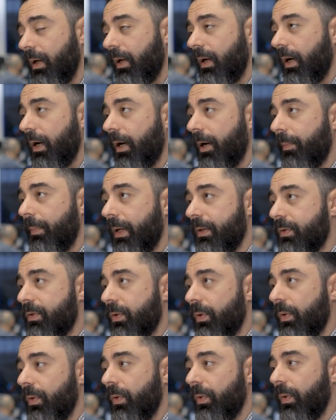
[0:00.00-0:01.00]
And
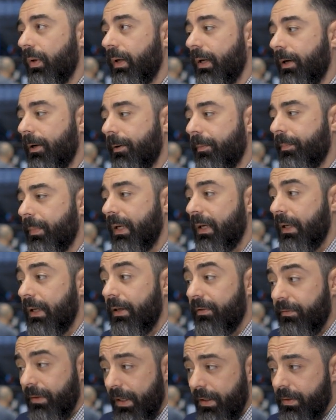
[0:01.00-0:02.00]
so
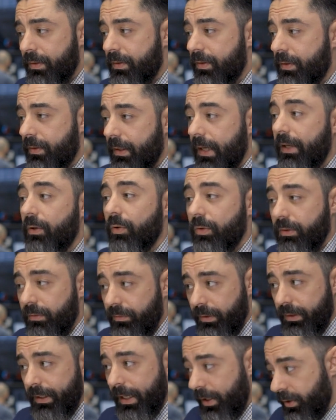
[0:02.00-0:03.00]
events and
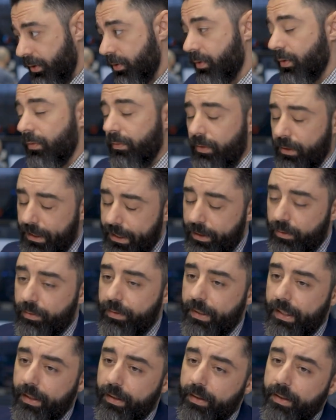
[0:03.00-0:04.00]
notifications overlaid
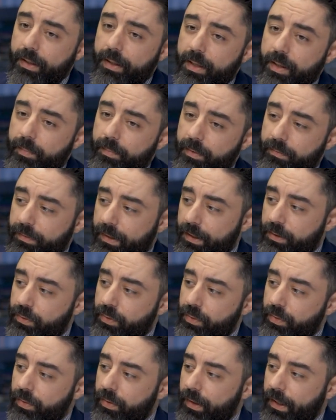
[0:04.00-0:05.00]
on that provide
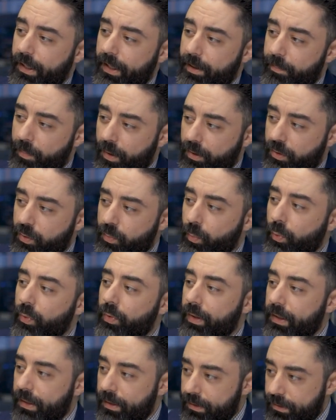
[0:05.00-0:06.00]
you a much
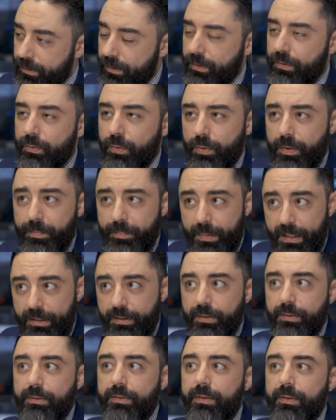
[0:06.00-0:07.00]
more instant or
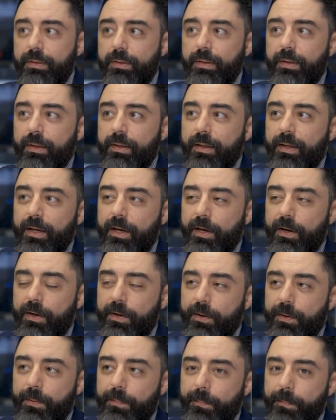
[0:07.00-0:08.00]
immediate,
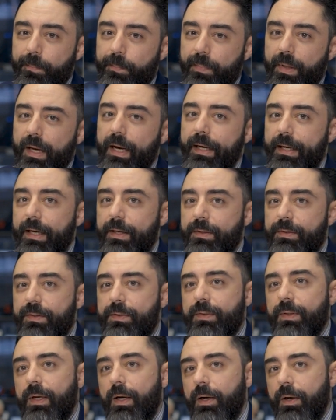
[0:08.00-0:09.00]

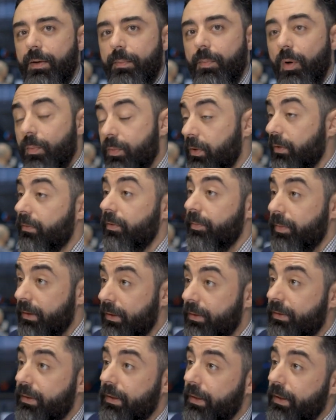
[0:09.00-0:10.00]

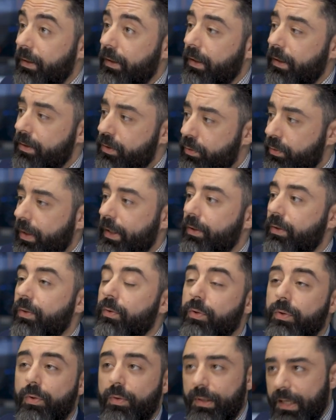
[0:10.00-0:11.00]
observability straight
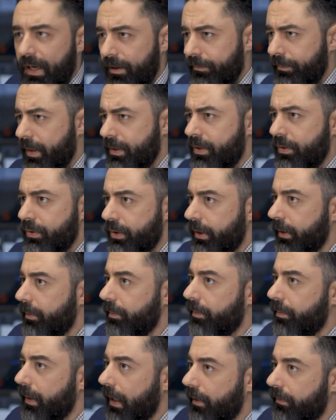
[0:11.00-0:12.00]
into your live messaging
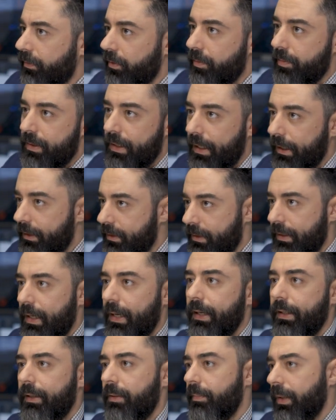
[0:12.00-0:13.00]
platforms like
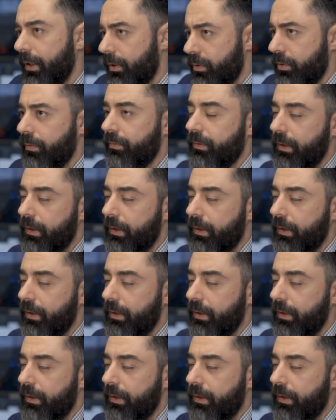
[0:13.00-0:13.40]
Slack and Microsoft